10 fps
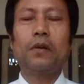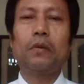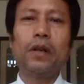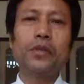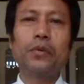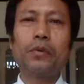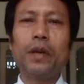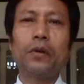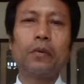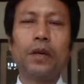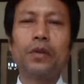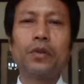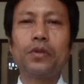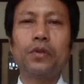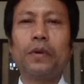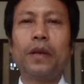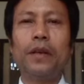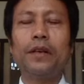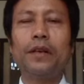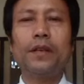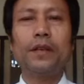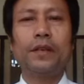what to wear, what not to wear.